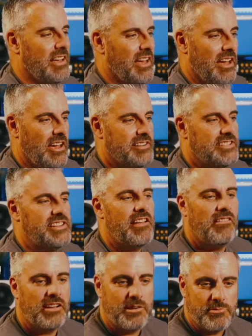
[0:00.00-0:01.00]
to
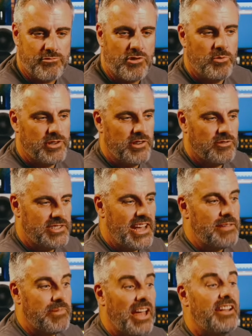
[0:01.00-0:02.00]
sound like it was recorded on
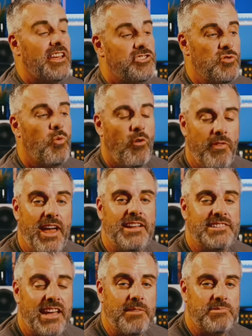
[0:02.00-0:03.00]
tape, unless you want
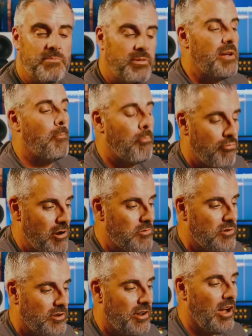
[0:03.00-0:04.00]
that tape to be a
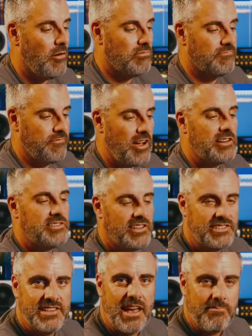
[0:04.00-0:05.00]
broken old fucked
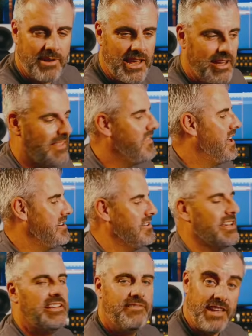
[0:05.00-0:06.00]
cassette player, and
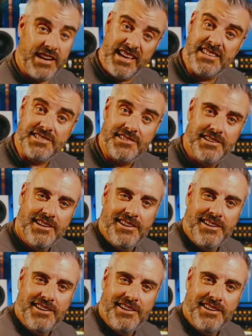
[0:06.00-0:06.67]
then it is.